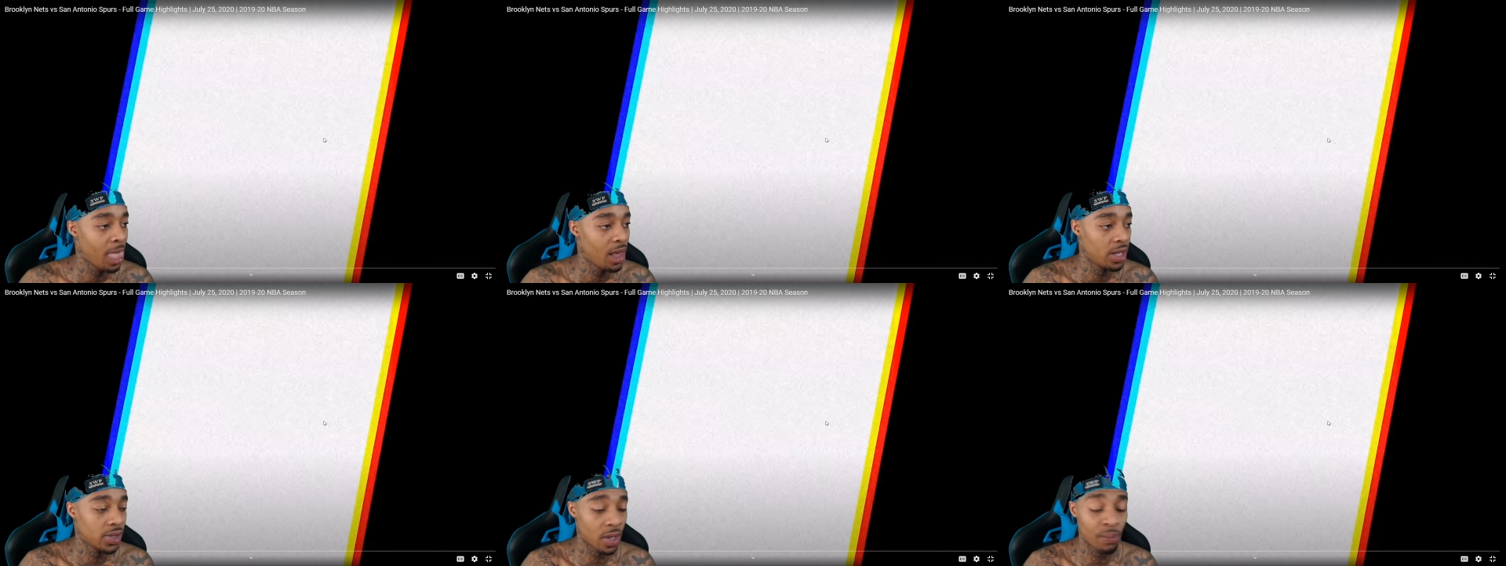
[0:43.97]

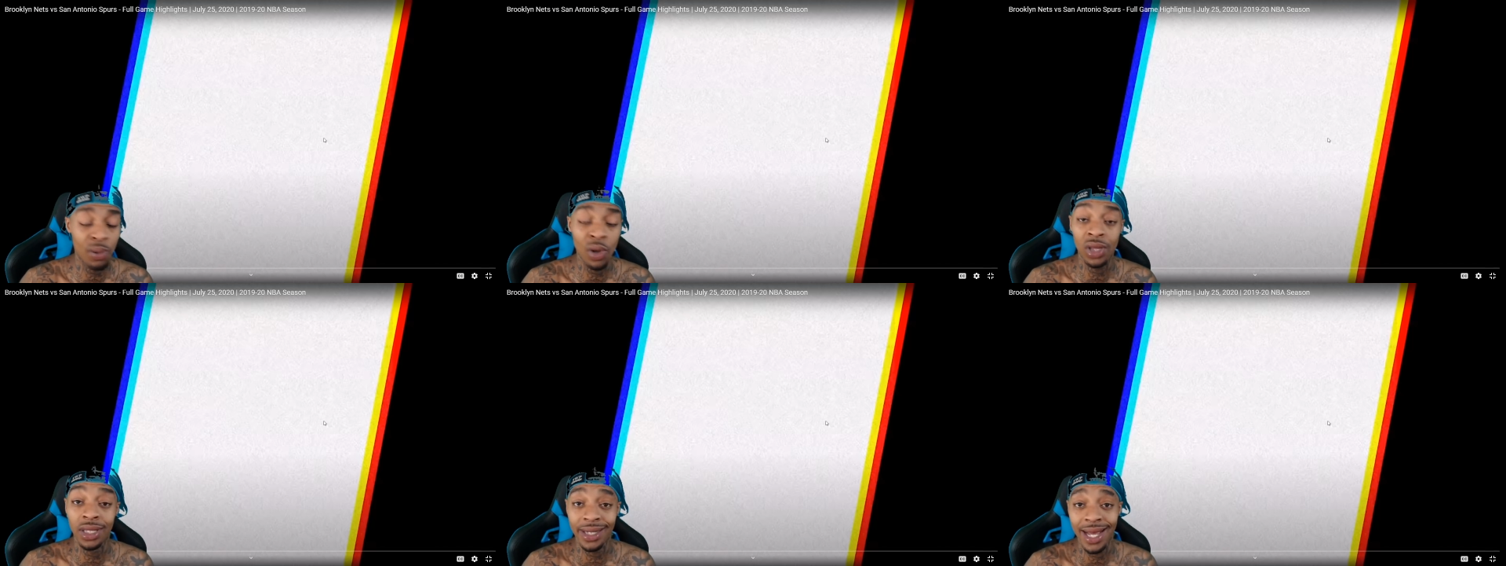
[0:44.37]
So the
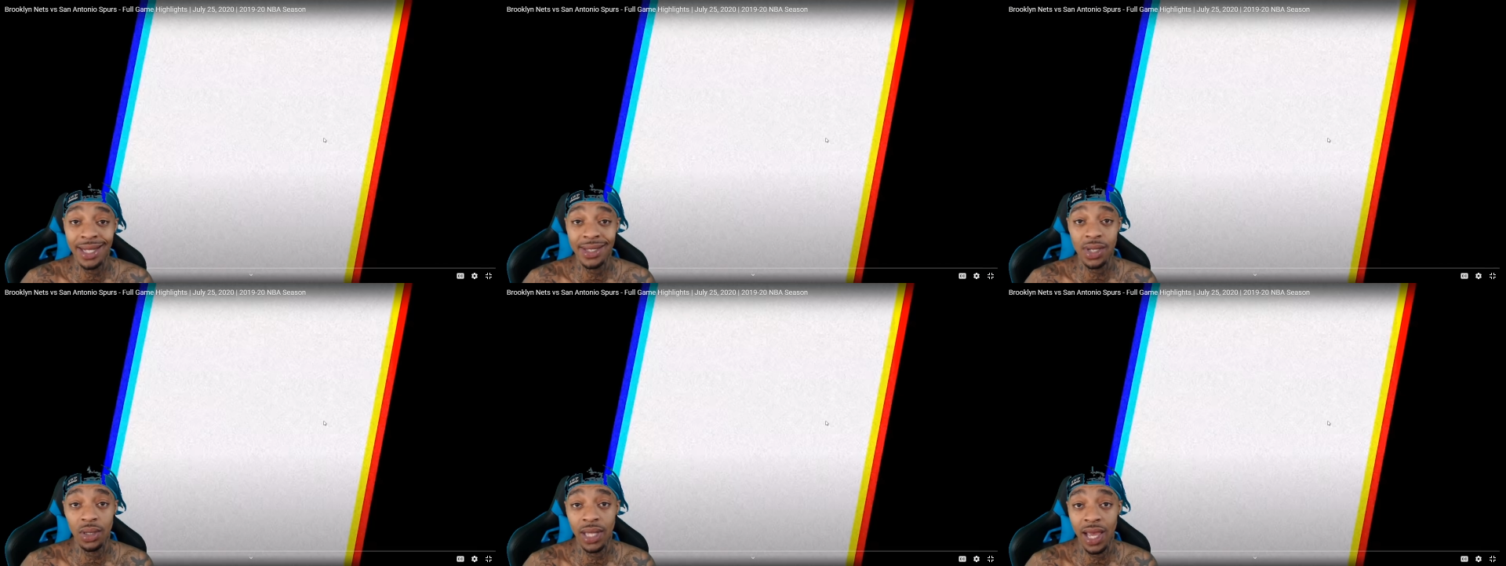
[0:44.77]
Brooklyn
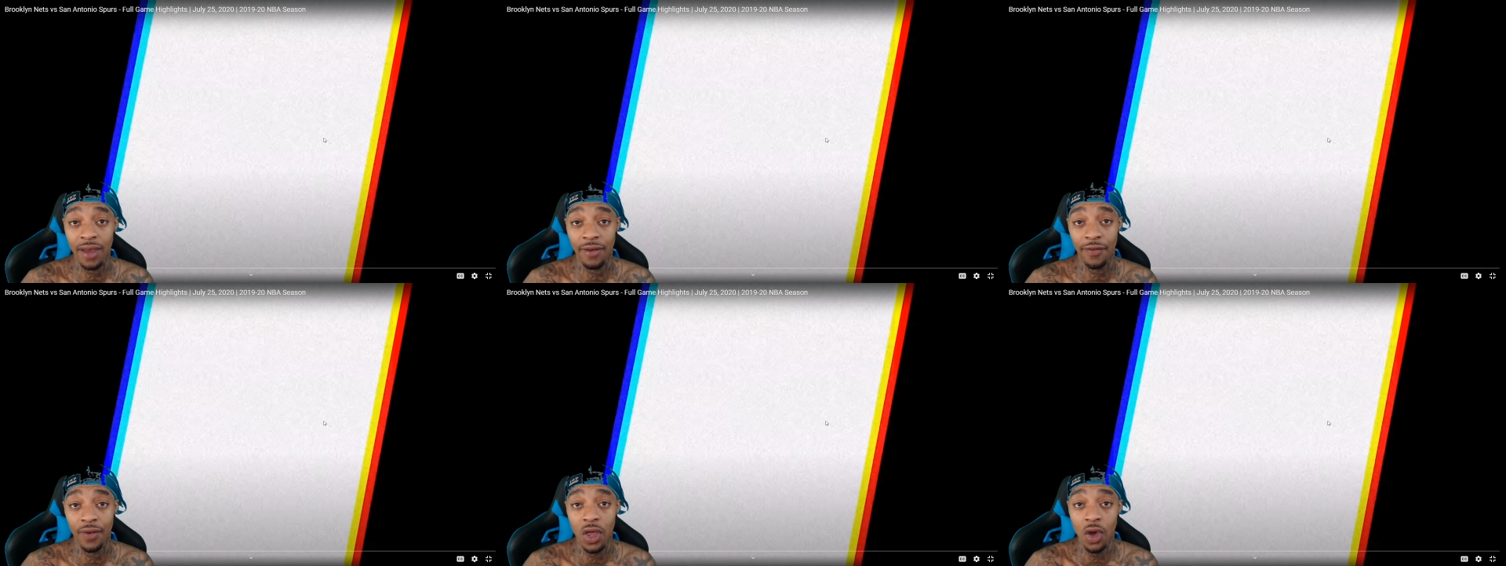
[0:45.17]
Nets are
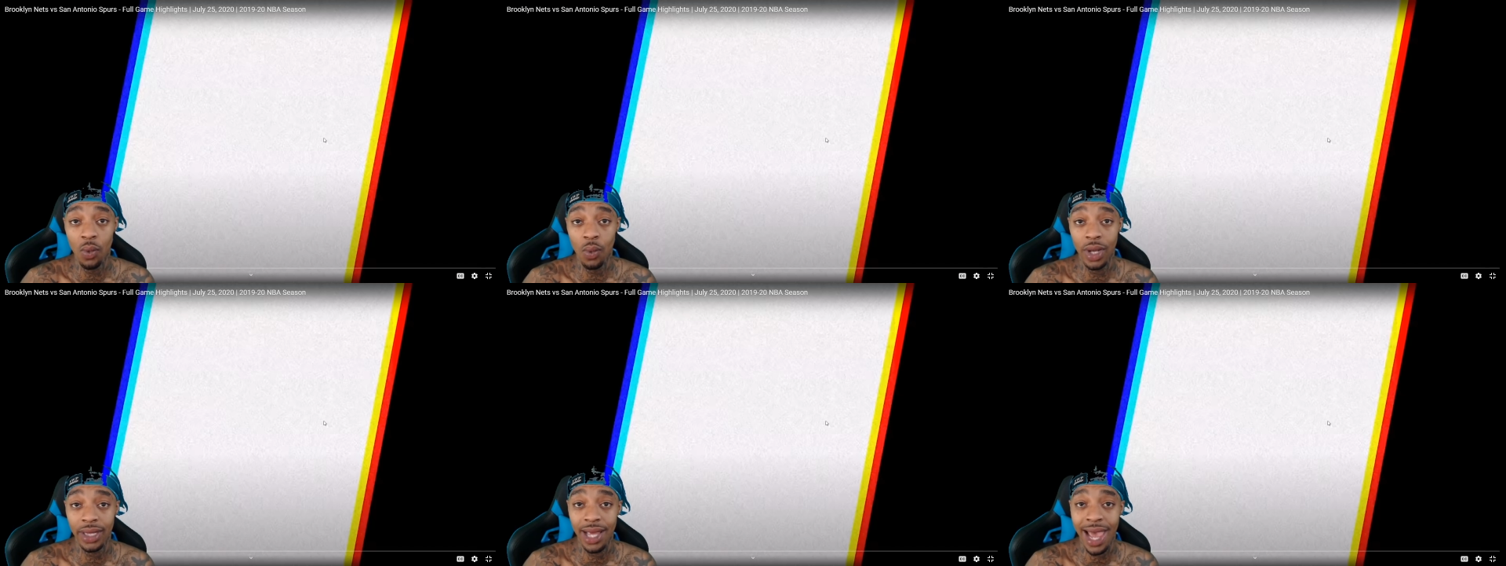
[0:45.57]
left
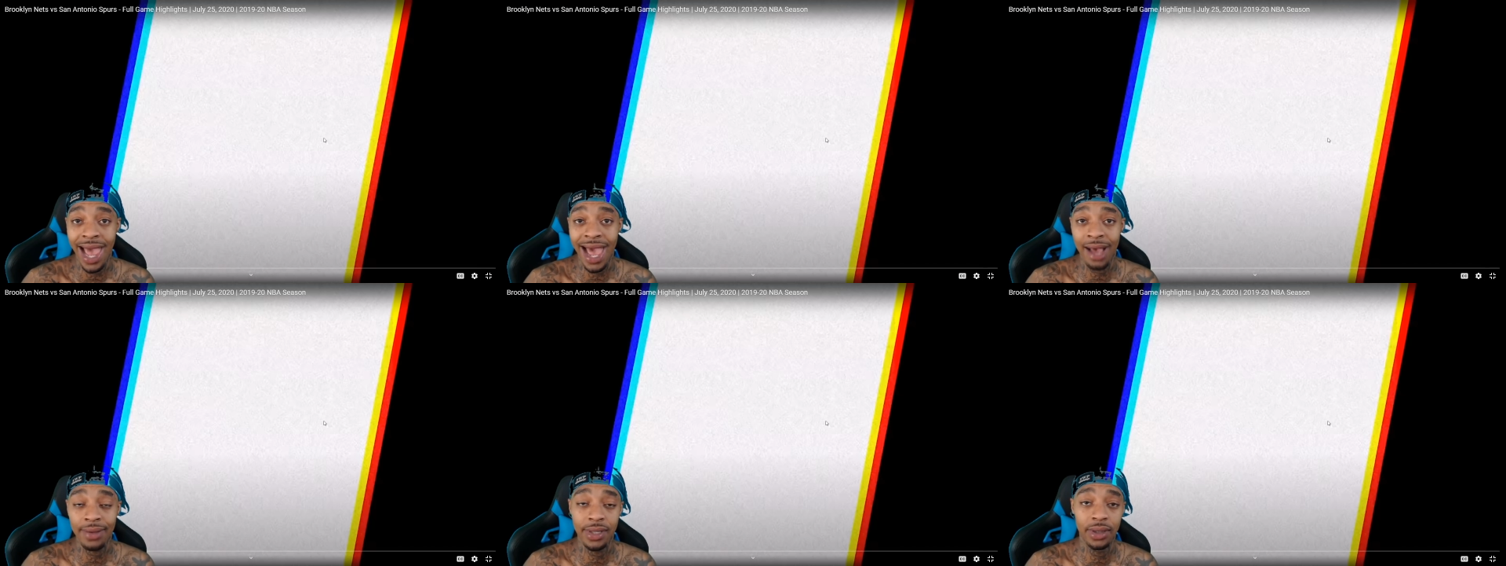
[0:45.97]
with
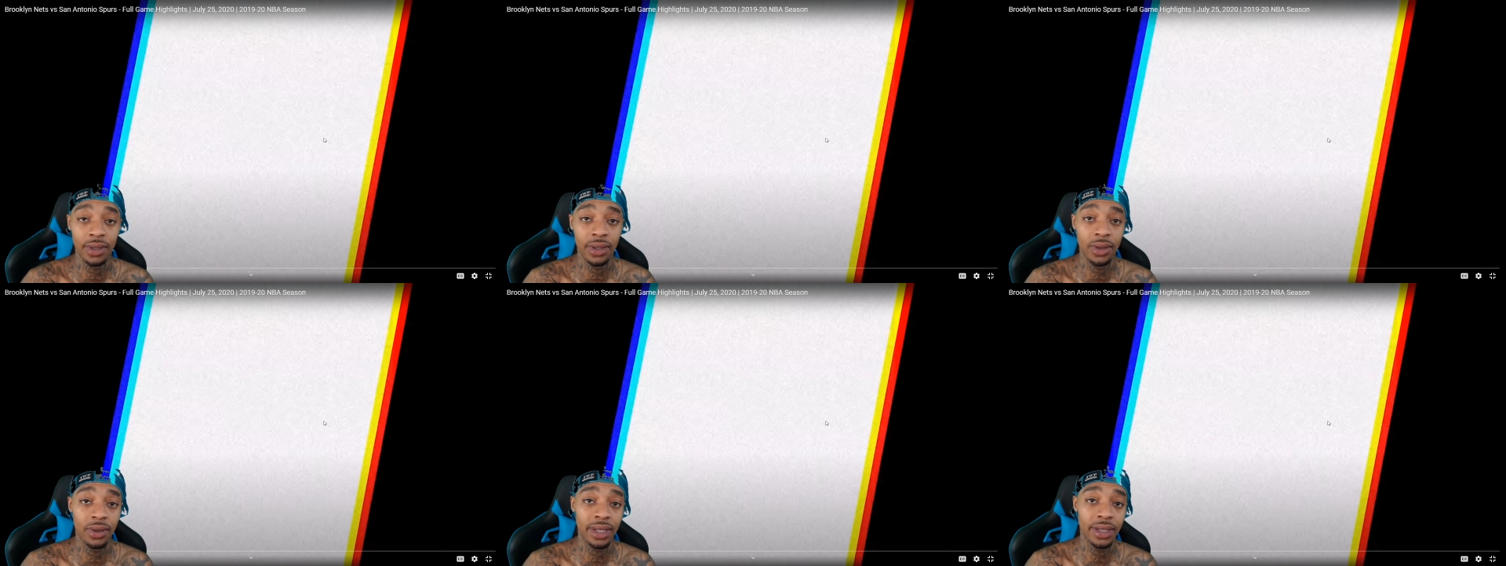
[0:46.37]

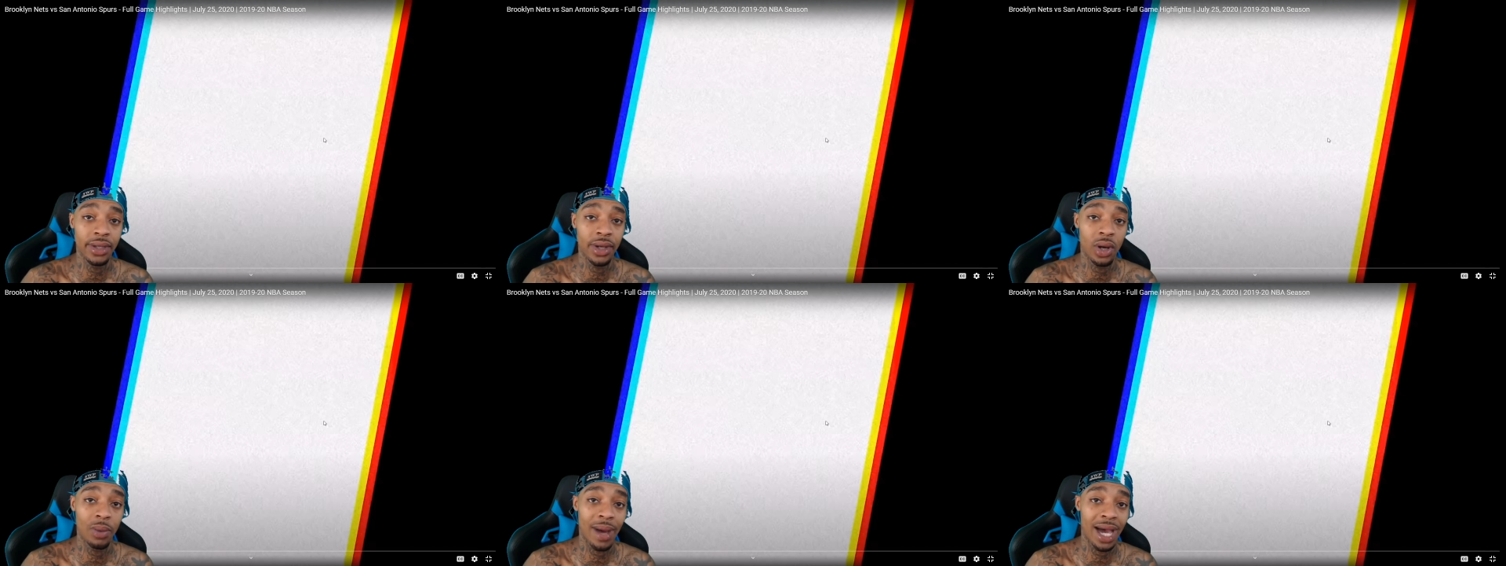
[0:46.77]
absolutely
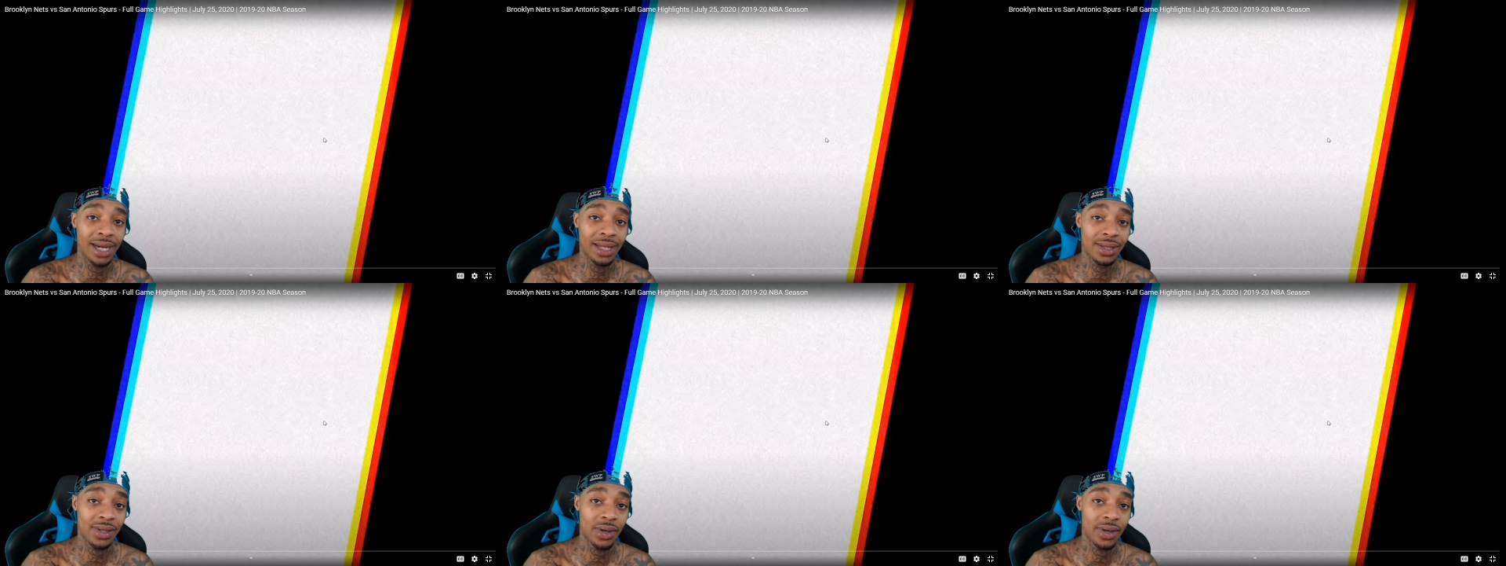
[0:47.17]

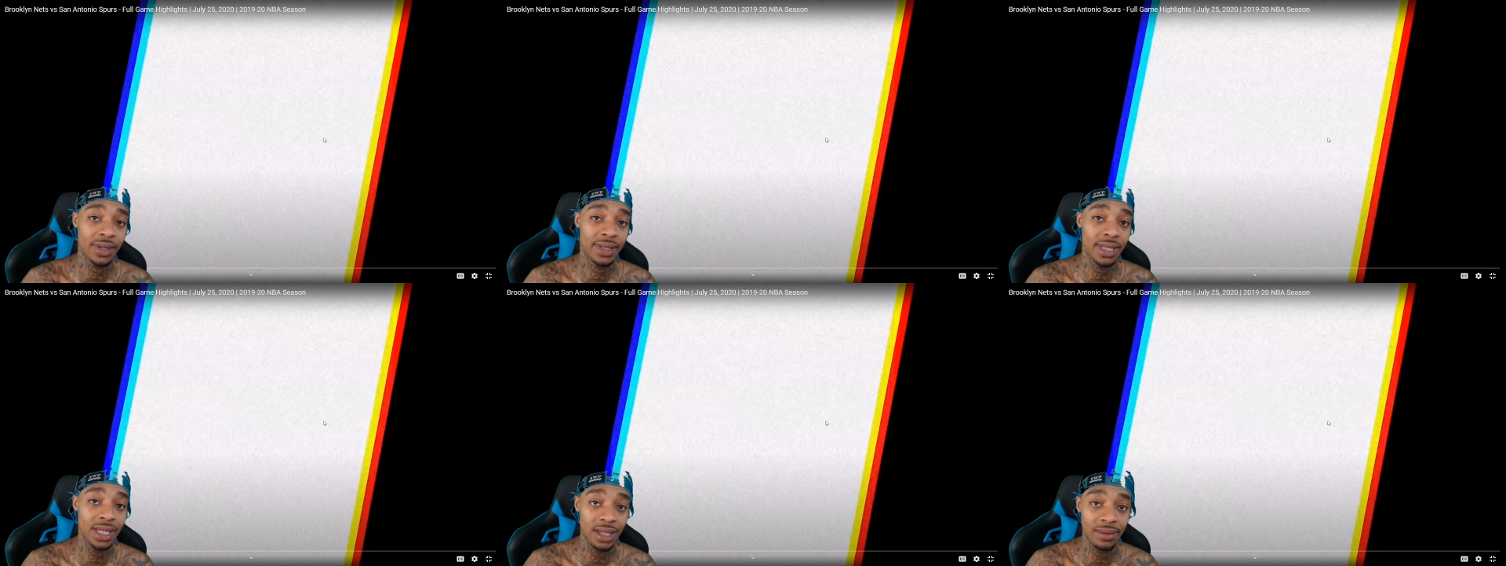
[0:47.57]
nobodies on their
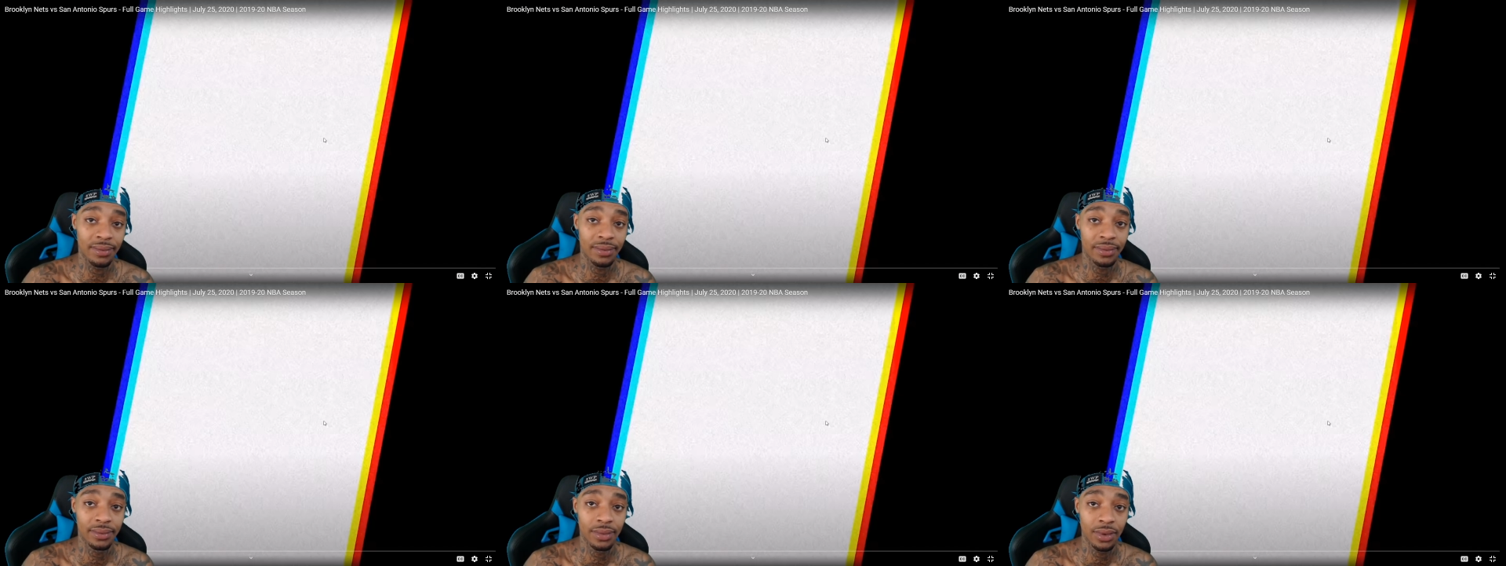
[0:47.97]
team.